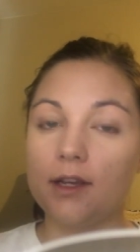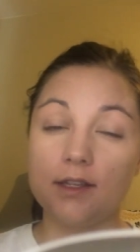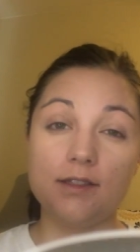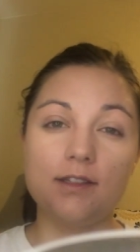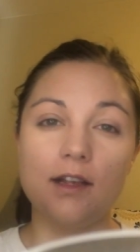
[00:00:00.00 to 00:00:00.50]

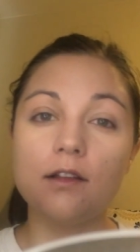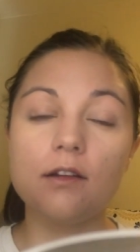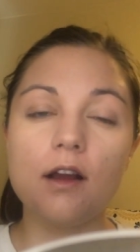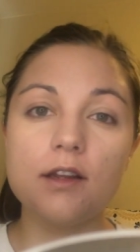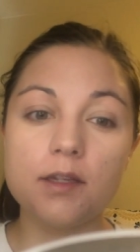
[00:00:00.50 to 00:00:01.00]

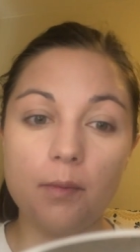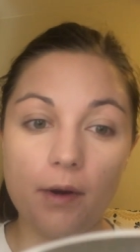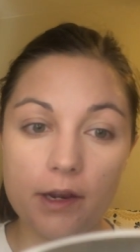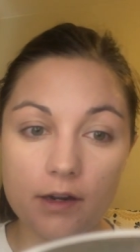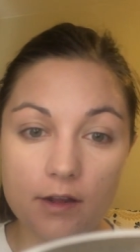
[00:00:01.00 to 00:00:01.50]
concealer on to
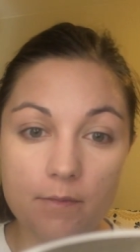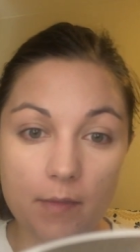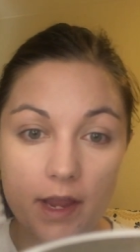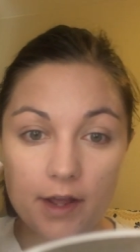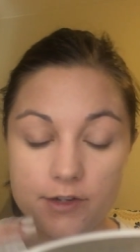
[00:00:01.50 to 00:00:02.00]
brighten
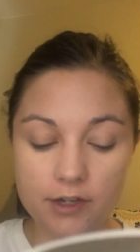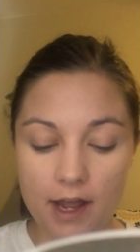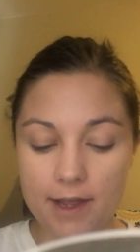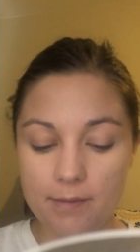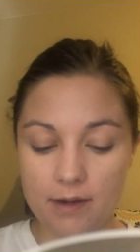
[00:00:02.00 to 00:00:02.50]
my under
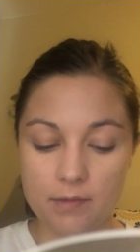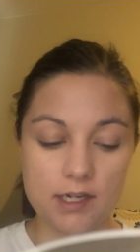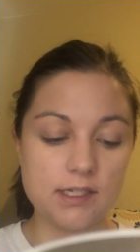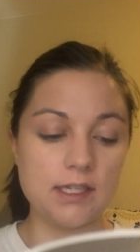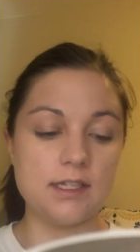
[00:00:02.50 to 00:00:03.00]
eye, but I'm
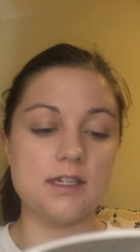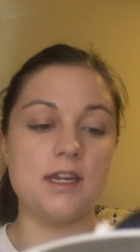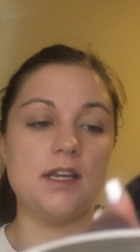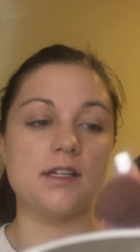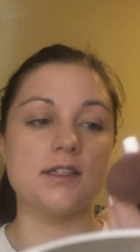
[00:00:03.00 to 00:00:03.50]
going to take this
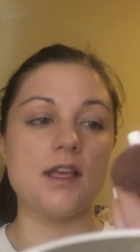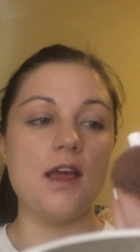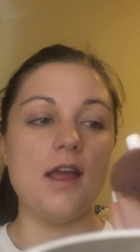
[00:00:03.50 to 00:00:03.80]
NYX